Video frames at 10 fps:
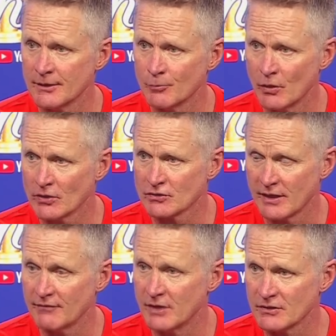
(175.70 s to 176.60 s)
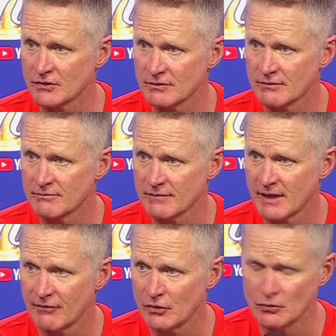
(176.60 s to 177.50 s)
where Steph doesn't
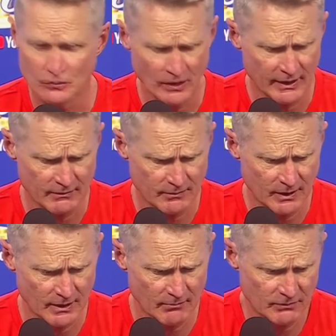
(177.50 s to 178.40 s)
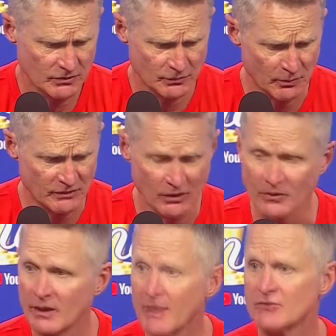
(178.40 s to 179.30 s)
have a huge night. It just means other
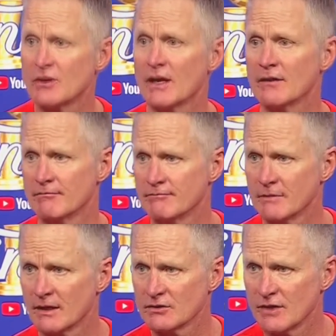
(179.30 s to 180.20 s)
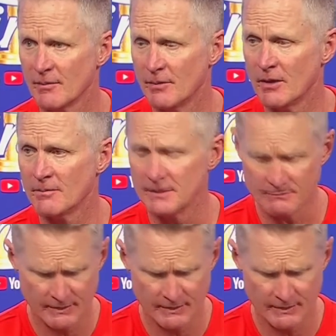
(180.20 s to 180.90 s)
guys gotta step up and